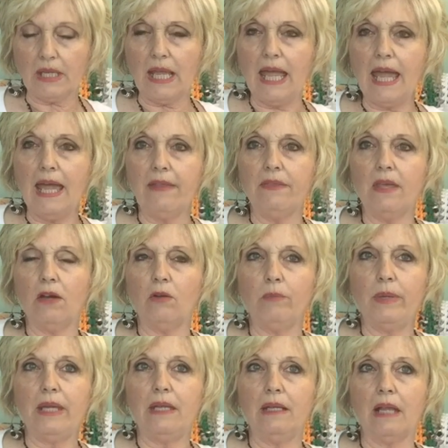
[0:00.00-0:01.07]
and they'll
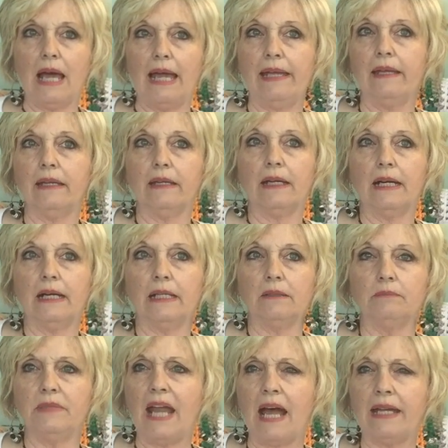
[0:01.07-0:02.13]
be like
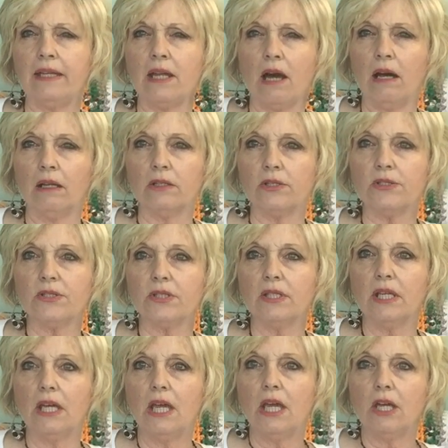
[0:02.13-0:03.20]
$9
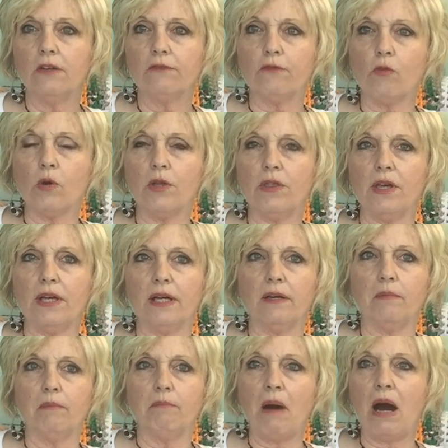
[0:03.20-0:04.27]
for the
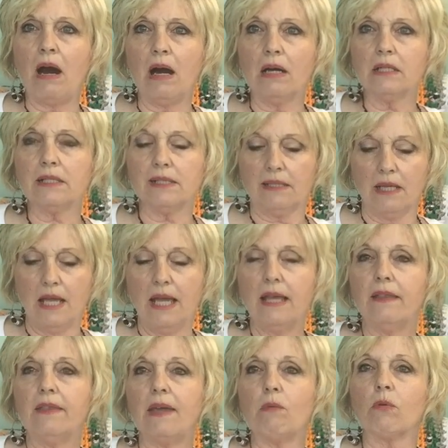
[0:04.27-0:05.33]
box.
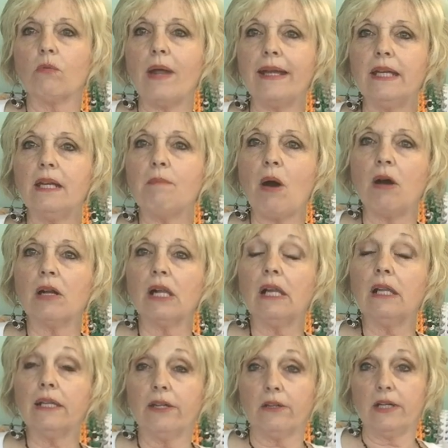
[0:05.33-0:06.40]
They were running them on
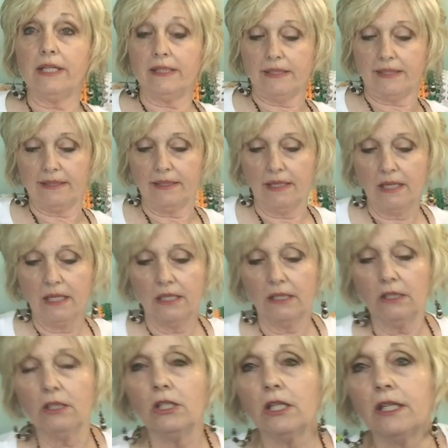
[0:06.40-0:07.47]
clearance.
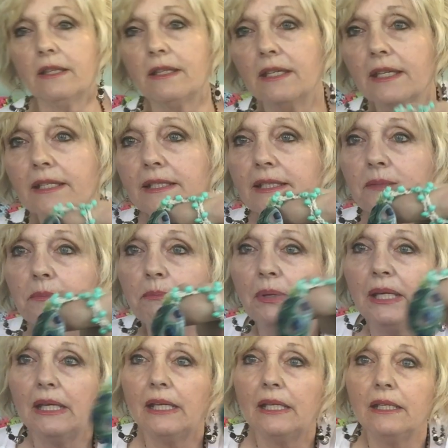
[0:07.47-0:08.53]
Look at this
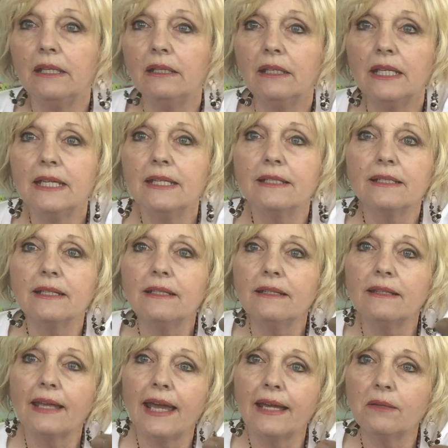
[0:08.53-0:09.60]
bead. Isn't
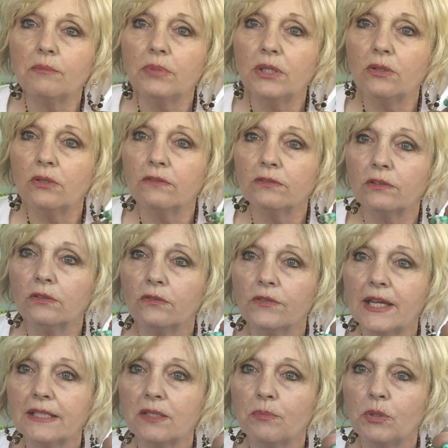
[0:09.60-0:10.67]
that beautiful?
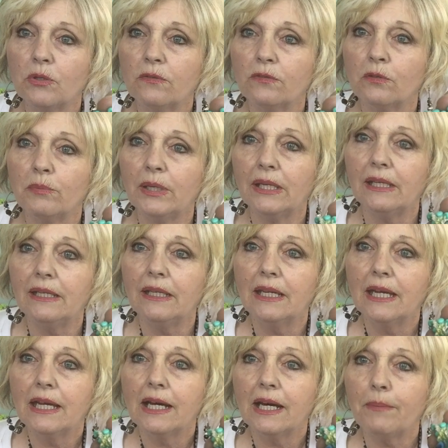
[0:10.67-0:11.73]
That's a beautiful bead.
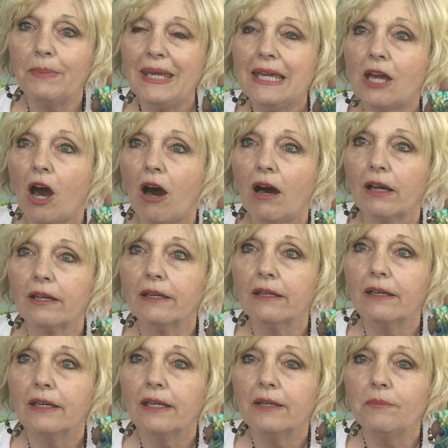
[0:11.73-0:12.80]
A peacock
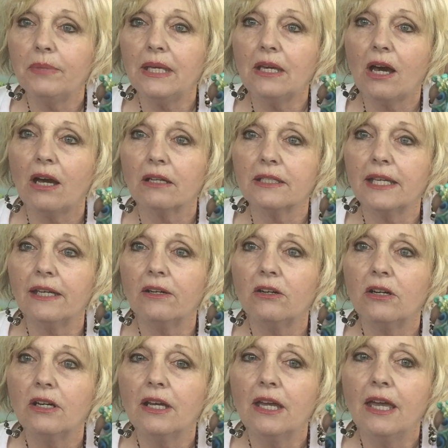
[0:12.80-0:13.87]
tail.
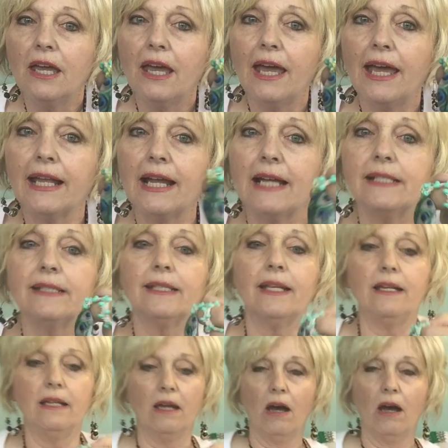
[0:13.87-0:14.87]
And I said,